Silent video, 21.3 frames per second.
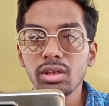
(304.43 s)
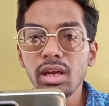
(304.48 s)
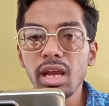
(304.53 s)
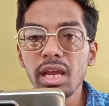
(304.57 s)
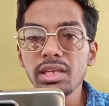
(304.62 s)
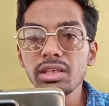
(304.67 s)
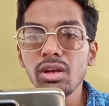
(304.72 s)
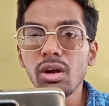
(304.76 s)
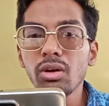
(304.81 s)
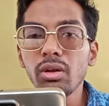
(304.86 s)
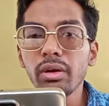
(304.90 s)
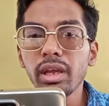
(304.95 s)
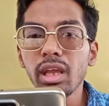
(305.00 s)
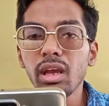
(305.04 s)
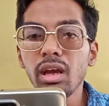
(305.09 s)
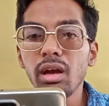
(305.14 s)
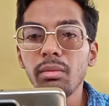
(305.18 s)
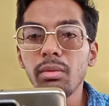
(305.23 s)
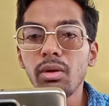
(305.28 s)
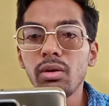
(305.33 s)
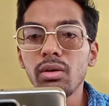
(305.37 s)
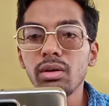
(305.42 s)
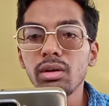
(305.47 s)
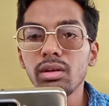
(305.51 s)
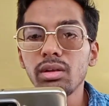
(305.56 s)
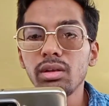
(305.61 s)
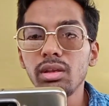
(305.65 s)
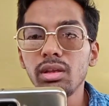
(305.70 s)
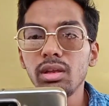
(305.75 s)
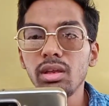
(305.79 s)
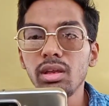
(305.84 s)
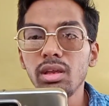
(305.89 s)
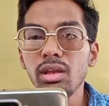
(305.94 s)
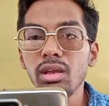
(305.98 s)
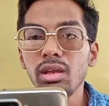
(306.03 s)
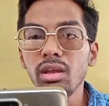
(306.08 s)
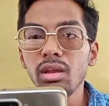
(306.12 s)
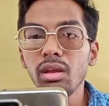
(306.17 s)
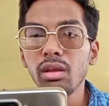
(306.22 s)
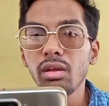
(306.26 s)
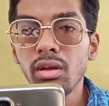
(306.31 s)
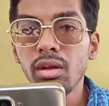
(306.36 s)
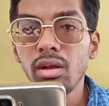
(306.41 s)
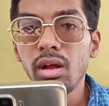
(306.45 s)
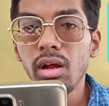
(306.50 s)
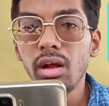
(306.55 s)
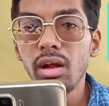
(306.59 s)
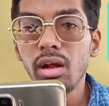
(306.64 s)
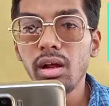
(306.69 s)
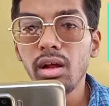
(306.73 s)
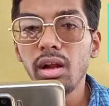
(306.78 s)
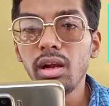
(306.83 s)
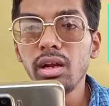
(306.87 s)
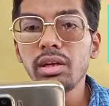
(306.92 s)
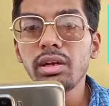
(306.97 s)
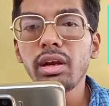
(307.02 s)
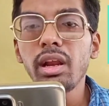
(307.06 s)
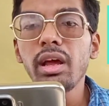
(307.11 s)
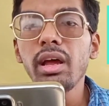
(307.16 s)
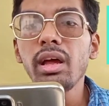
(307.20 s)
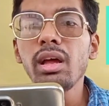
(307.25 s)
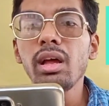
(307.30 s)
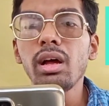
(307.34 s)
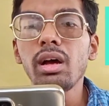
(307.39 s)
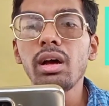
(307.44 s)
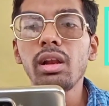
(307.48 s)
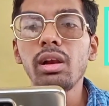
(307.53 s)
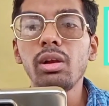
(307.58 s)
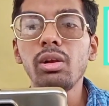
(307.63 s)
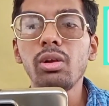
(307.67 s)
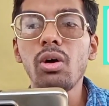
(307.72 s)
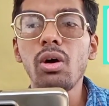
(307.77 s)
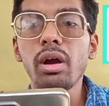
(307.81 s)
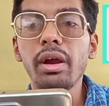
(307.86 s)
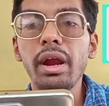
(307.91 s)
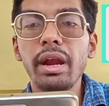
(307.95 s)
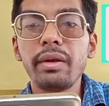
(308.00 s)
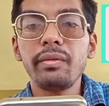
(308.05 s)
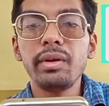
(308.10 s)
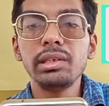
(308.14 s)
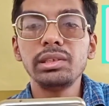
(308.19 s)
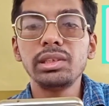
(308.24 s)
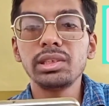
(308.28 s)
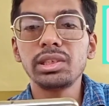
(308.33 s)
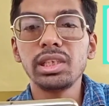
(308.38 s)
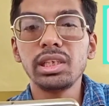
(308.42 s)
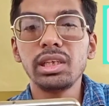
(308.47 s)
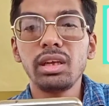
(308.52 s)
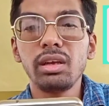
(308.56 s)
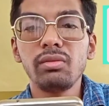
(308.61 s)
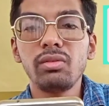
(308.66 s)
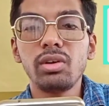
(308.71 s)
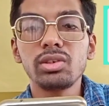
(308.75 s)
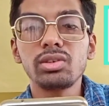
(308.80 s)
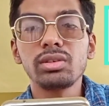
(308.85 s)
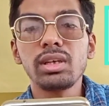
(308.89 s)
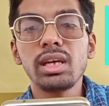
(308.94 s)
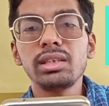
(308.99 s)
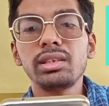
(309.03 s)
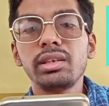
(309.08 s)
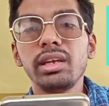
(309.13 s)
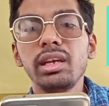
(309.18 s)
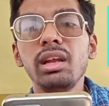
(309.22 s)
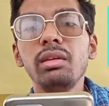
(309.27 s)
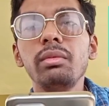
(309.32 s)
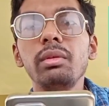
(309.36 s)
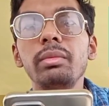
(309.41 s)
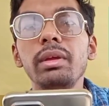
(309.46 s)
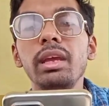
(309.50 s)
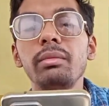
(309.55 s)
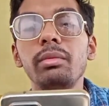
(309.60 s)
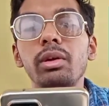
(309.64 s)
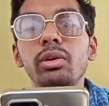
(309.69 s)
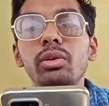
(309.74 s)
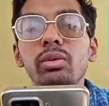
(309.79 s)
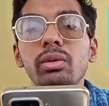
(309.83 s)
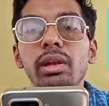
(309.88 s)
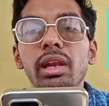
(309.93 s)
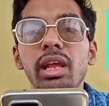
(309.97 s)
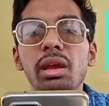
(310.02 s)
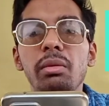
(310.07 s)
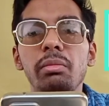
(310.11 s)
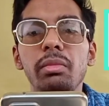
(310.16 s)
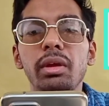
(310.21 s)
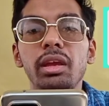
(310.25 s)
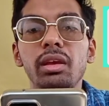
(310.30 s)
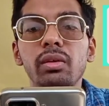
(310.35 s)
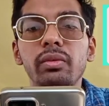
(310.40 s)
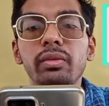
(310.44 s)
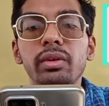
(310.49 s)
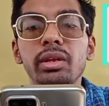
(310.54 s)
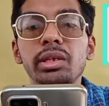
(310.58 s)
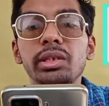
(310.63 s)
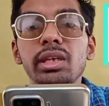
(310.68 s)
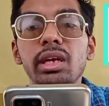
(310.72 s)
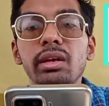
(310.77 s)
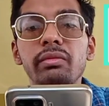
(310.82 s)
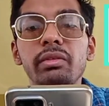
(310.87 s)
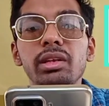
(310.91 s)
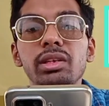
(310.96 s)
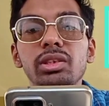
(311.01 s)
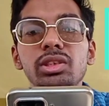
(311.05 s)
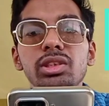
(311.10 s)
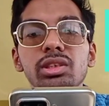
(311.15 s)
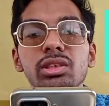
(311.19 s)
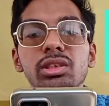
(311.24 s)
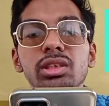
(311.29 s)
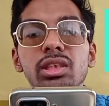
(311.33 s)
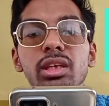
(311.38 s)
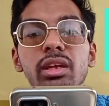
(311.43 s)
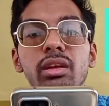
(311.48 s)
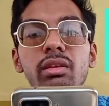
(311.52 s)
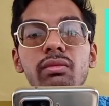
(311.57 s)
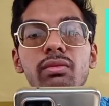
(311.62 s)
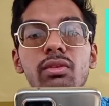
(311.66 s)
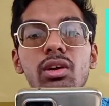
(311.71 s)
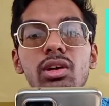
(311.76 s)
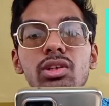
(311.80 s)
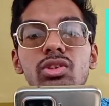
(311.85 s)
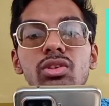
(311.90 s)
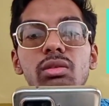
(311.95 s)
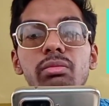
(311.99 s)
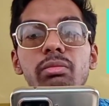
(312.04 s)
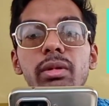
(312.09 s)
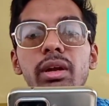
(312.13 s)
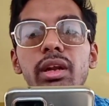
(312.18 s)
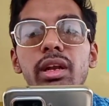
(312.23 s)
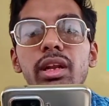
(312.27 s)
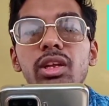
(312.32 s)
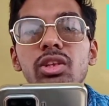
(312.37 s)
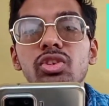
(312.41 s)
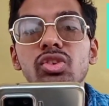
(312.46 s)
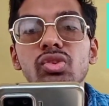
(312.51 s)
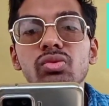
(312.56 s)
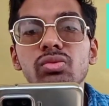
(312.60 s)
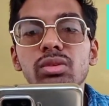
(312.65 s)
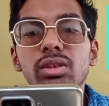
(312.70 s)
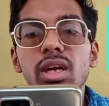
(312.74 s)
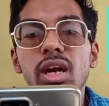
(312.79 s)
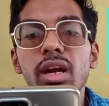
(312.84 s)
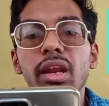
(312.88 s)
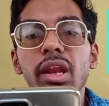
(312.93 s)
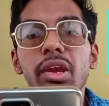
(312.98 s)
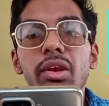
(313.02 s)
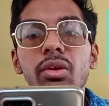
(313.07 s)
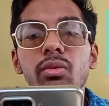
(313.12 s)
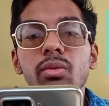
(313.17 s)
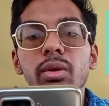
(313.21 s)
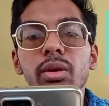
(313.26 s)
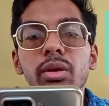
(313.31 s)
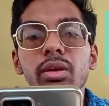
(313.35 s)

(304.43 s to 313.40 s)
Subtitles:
So guys, now talking about the ultra unlock adventures in rewards. So guys, trainer will be able to claim increased adventures in rewards on Monday, June 13,